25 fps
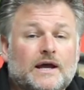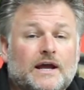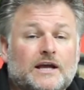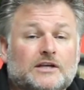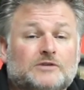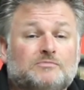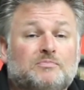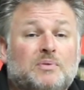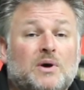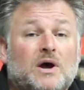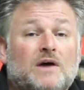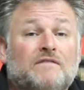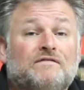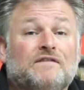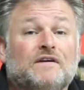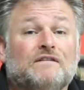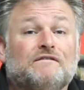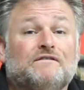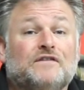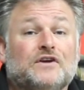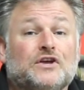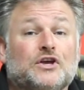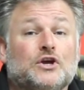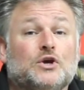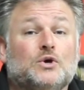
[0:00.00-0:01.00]
It's perfect
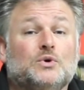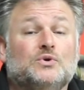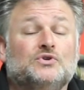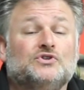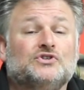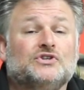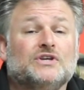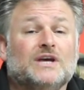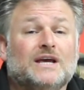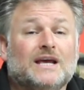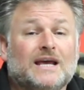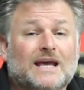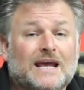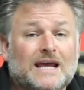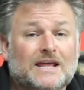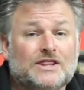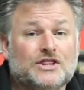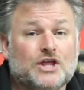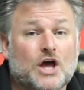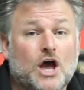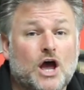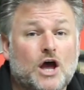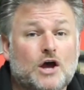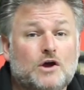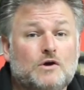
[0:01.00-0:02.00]
for use
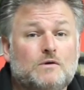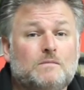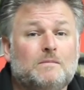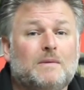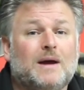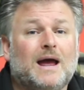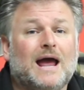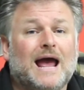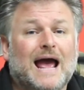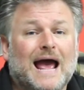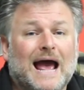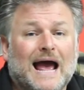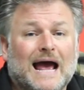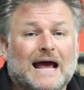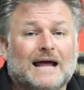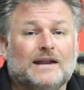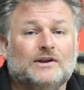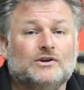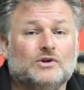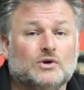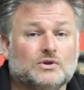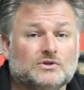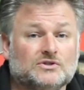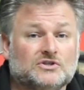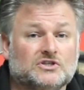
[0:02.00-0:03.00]
in the home
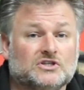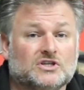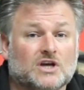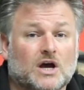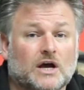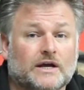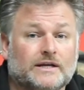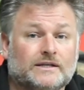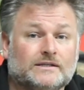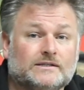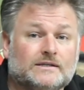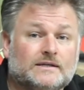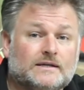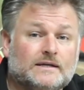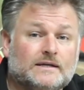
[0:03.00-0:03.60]
and on site.